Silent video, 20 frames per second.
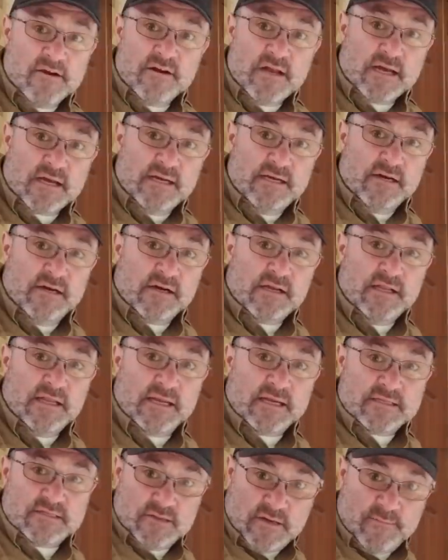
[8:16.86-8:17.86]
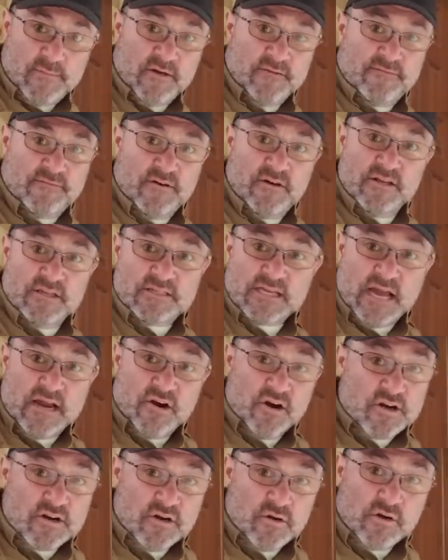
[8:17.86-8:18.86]
not going to hear a click. So I'm on furnace. I
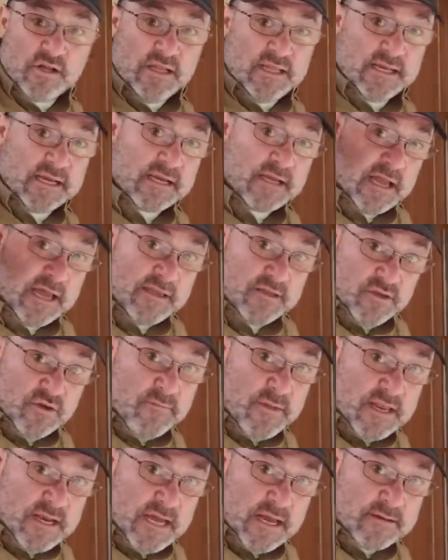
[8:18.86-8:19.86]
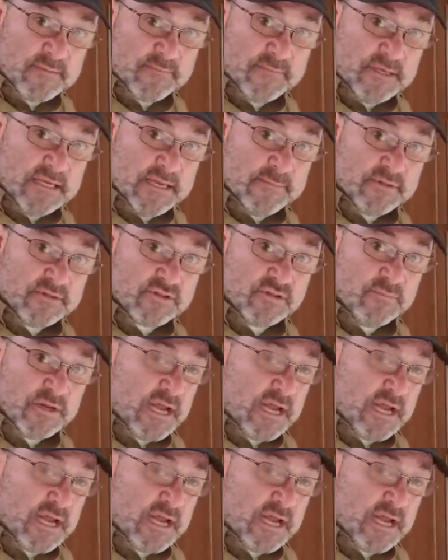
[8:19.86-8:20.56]
heard no click. You may not be able to, but